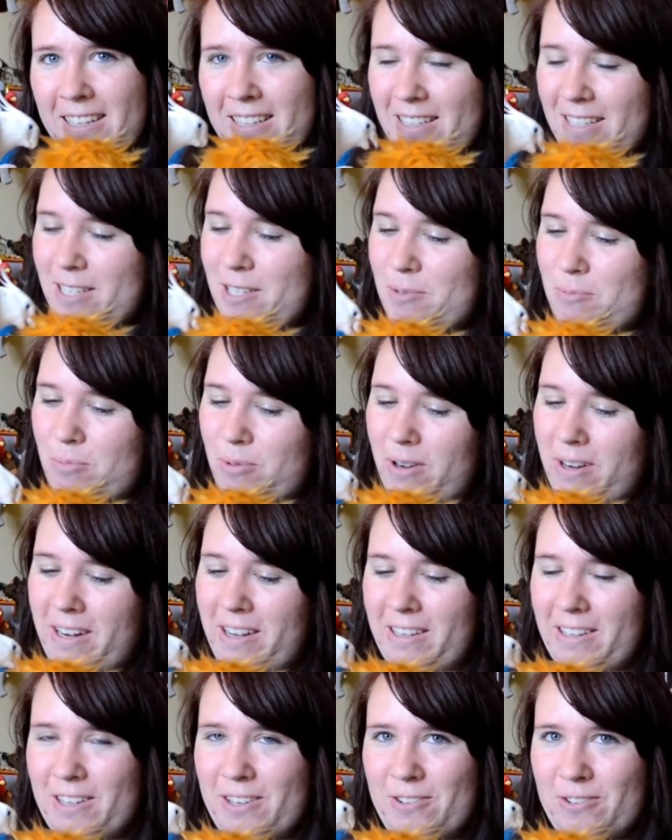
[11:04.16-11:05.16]
He's
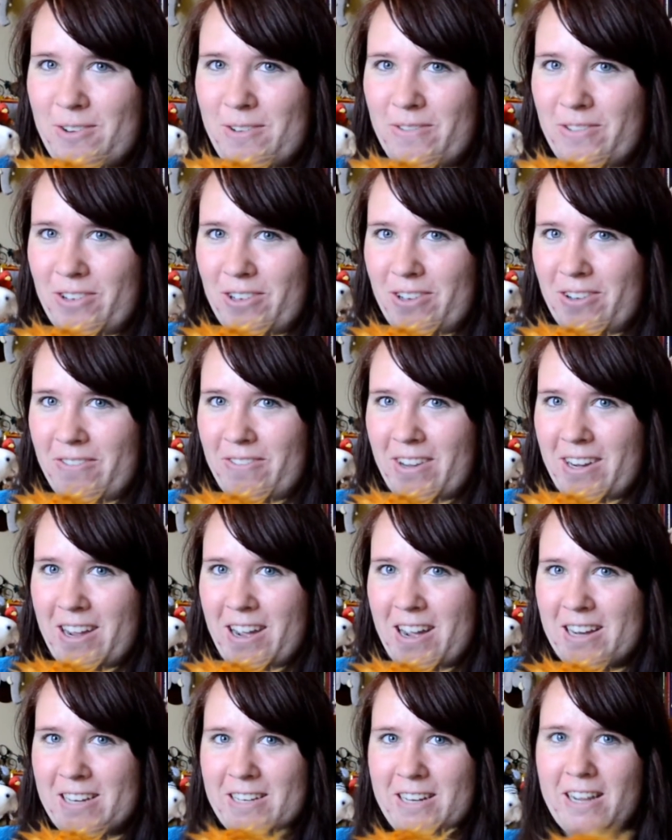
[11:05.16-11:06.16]
preening the dribble. Oh my
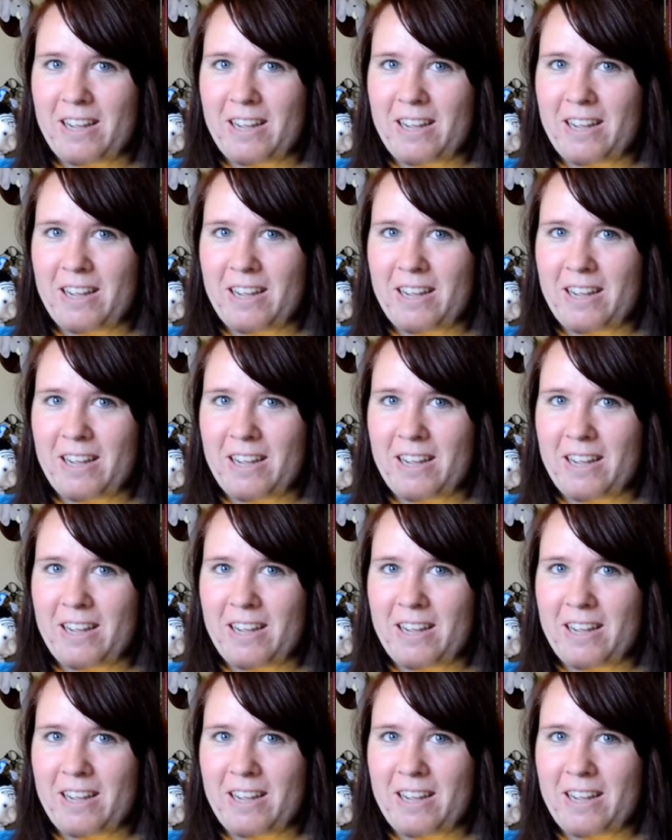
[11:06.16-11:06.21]
gosh.